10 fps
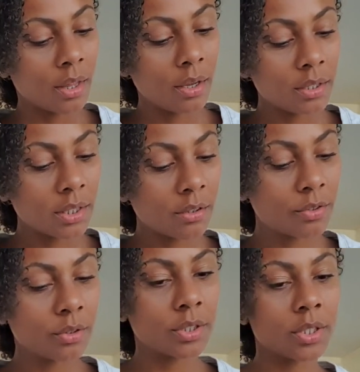10 of
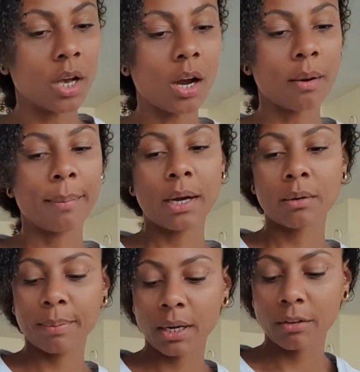Swords are
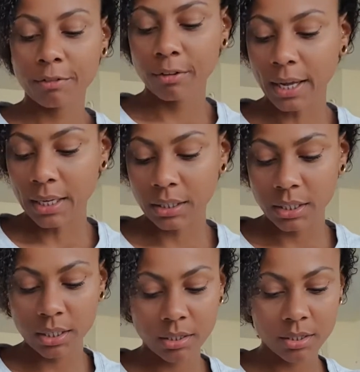about painful
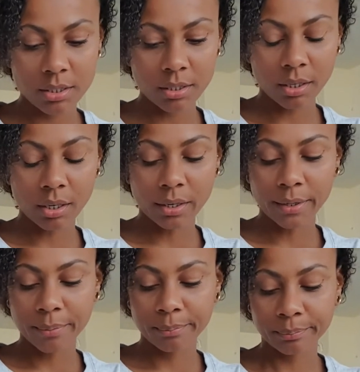endings,
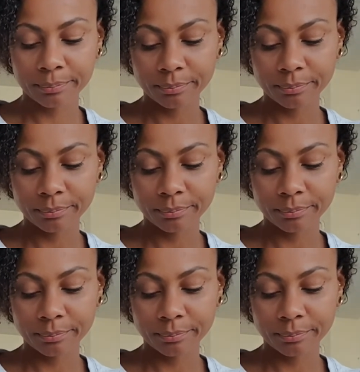but